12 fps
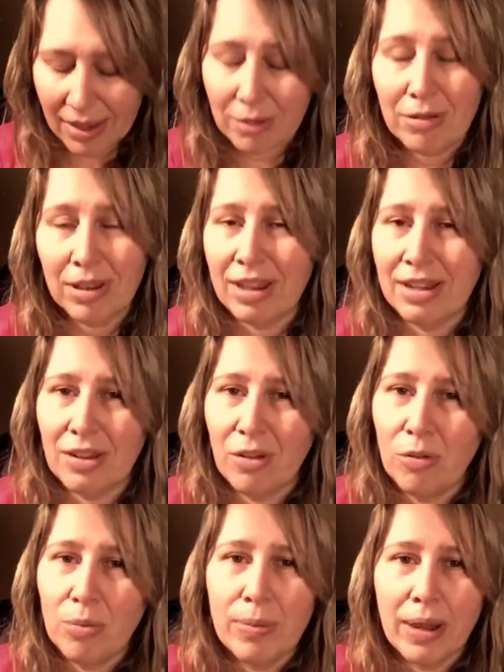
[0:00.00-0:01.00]
I really
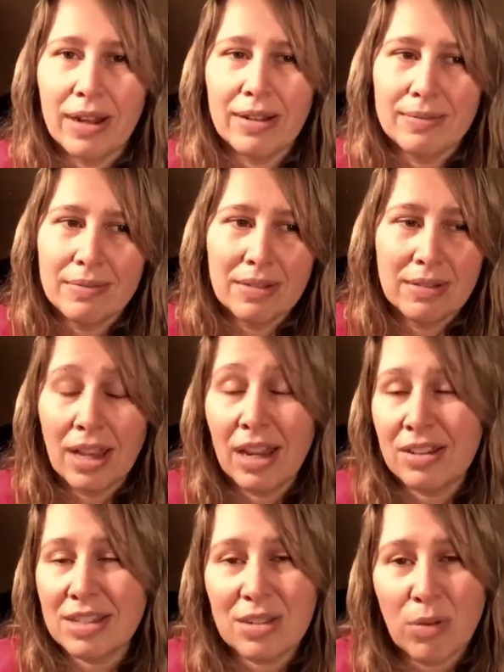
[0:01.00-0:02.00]
do. But
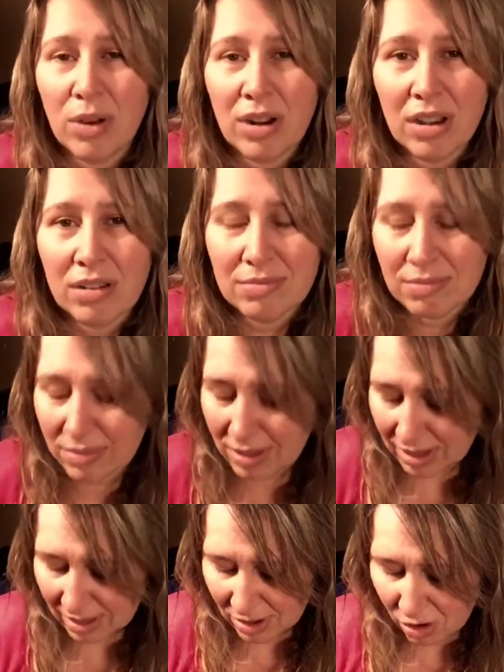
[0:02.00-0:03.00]
I just don't want to
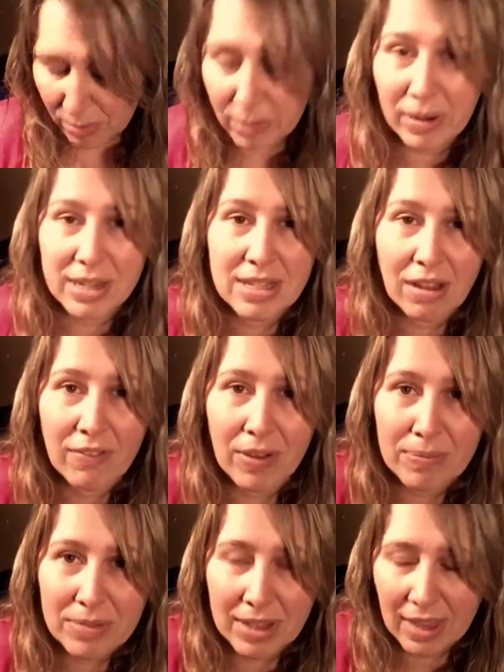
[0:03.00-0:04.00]
open myself
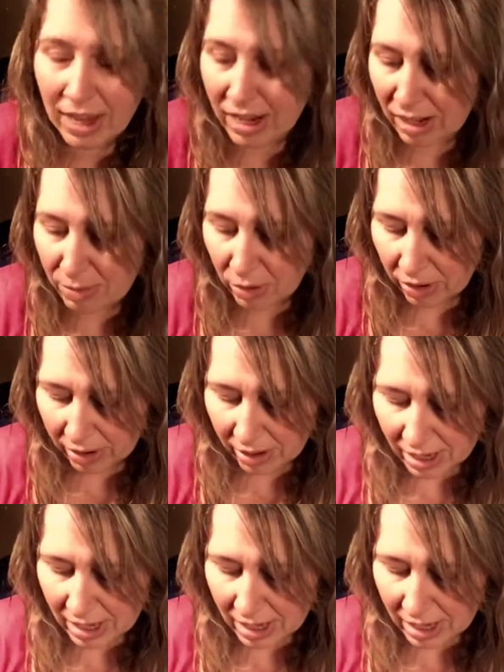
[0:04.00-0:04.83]
up to that anymore.